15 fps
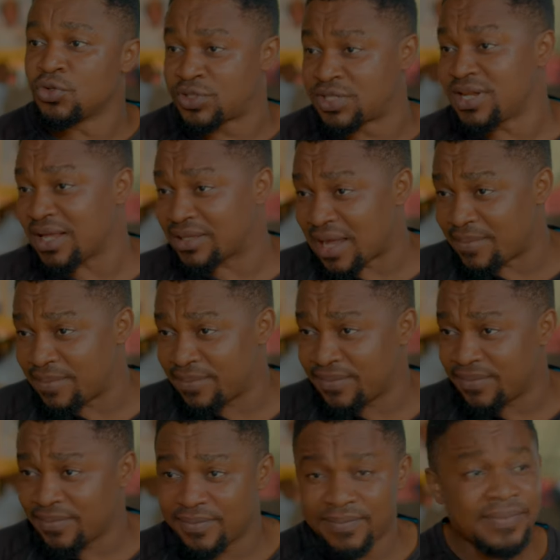You see that time?
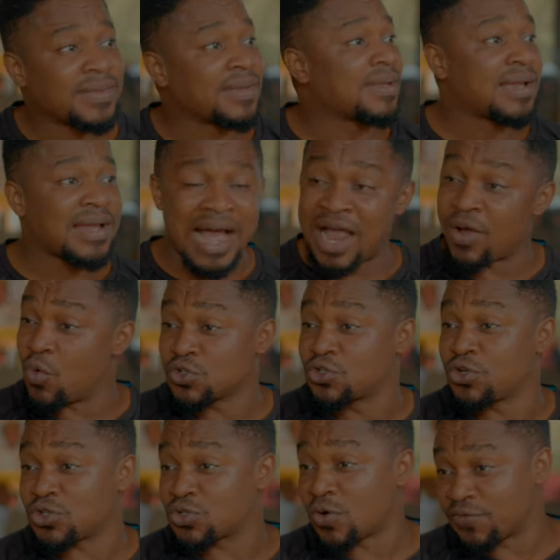I was
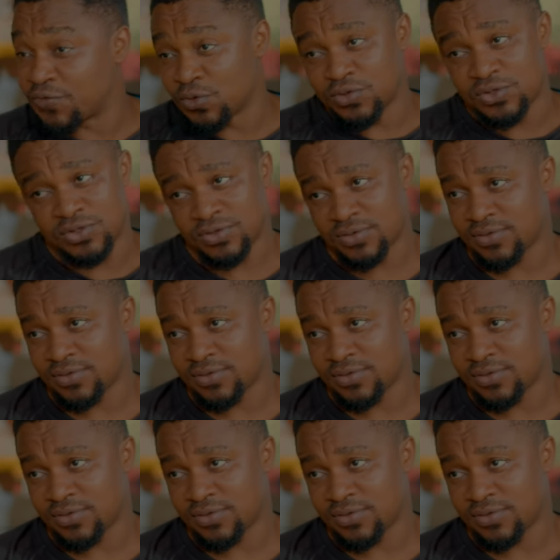just confused.